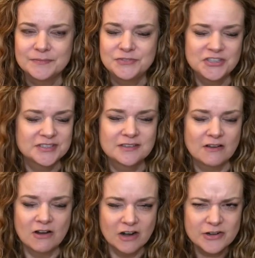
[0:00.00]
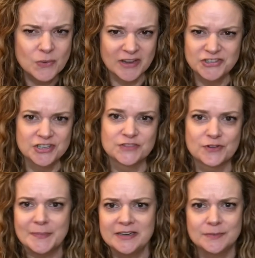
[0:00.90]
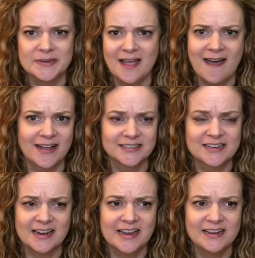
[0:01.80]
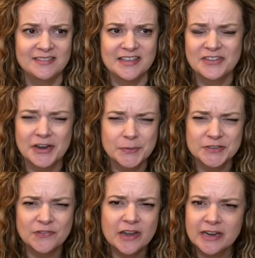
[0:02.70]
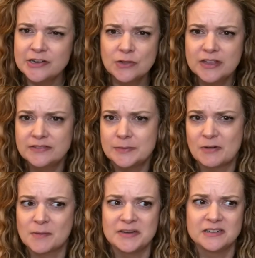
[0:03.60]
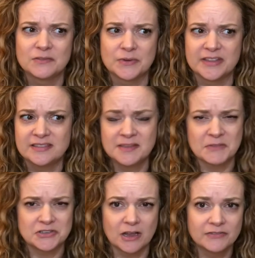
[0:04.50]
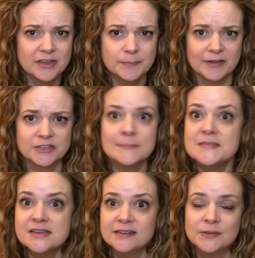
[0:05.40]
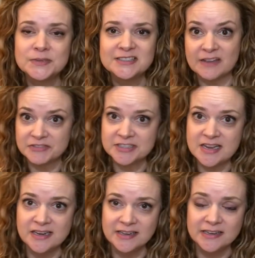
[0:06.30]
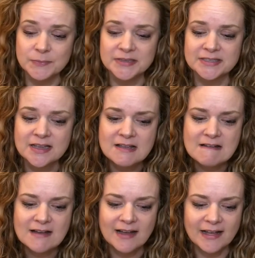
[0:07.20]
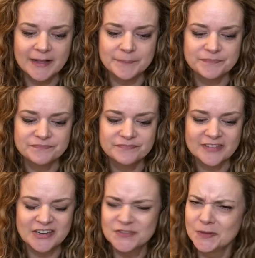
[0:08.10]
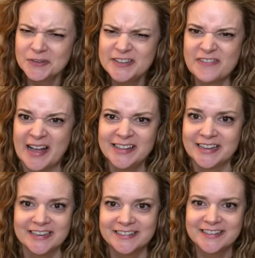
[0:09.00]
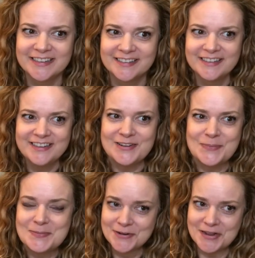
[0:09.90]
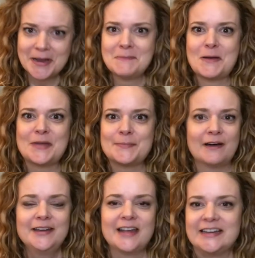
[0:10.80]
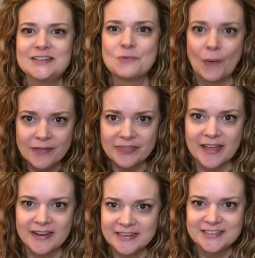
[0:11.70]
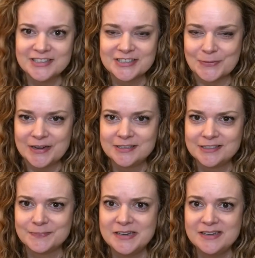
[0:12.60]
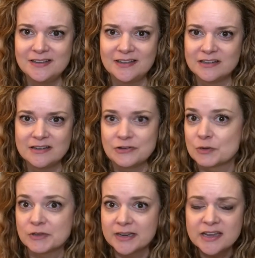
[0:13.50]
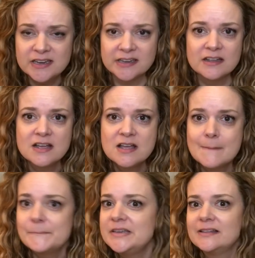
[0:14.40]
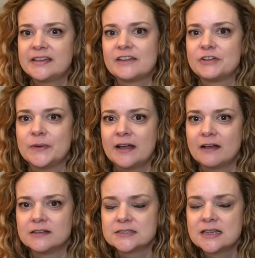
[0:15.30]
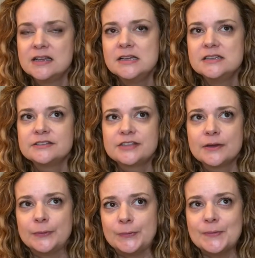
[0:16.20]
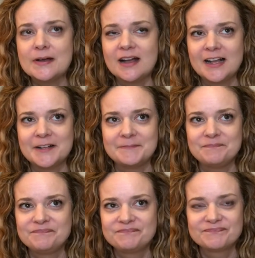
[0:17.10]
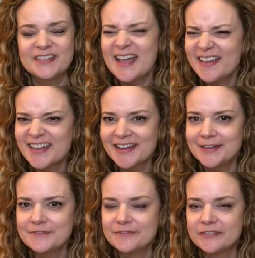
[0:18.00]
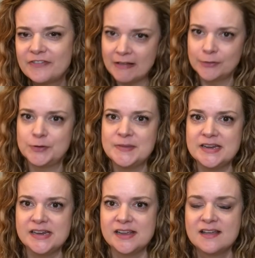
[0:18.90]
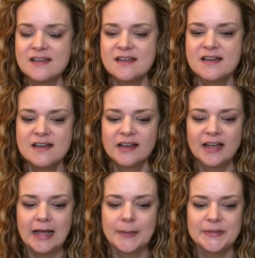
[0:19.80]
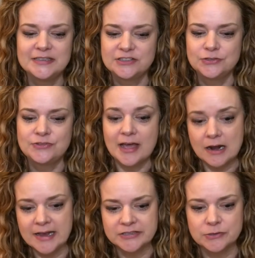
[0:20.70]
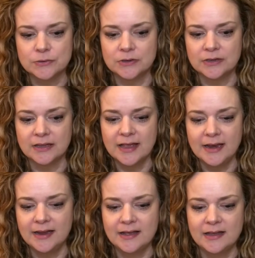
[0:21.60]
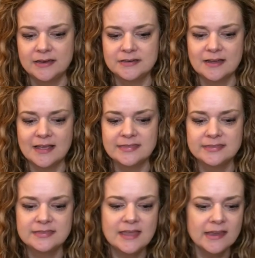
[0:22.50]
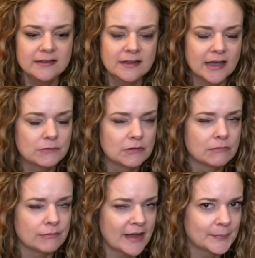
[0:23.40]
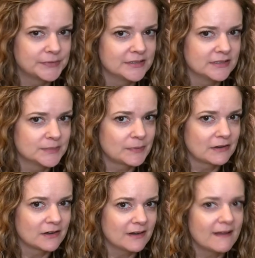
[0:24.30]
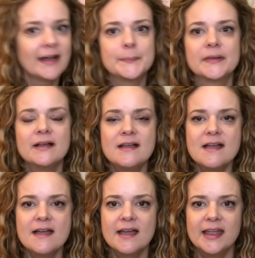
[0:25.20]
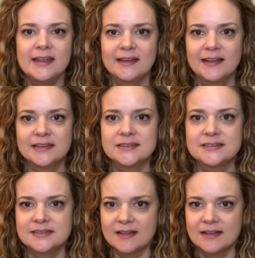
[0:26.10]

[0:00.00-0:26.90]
just hard questions for me to be asked. And they thought it was funny. I know that they probably didn't really think much of it, but to me it was devastating, and it was I just felt really violated. Like, people are talking about my body. I didn't want that. I just wanted to be a normal kid and be like everyone else. So, yeah, that kind of followed me into that high school. And I think I will wrap this part up and